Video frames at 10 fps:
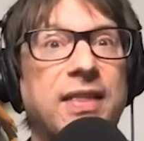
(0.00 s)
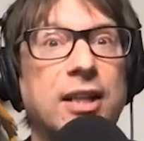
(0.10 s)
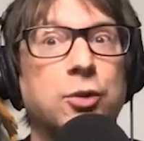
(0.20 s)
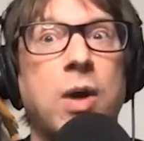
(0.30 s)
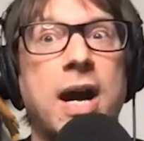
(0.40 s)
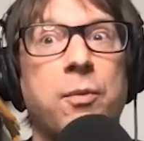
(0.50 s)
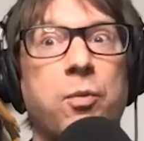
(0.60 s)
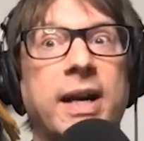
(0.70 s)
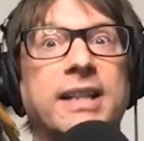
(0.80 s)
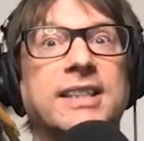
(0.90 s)
And I think
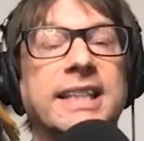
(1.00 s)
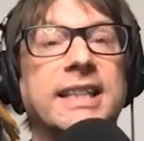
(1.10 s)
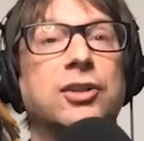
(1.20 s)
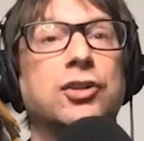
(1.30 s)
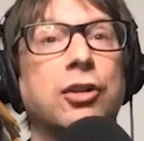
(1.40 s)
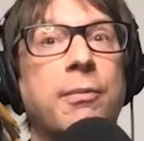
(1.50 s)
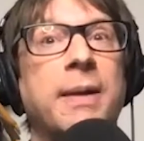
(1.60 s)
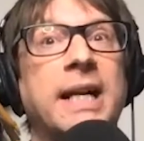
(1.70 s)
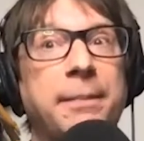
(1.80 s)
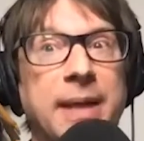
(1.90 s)
that's why we see
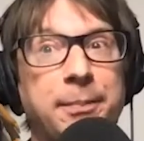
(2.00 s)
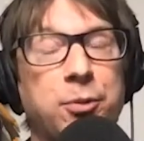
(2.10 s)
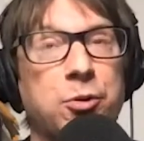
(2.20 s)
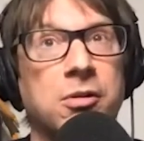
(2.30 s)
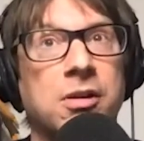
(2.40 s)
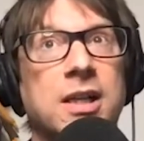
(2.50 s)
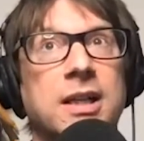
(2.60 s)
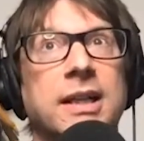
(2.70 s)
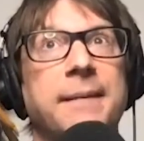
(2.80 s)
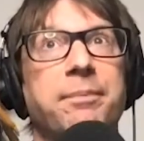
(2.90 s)
so many
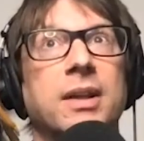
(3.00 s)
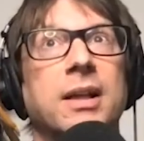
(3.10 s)
people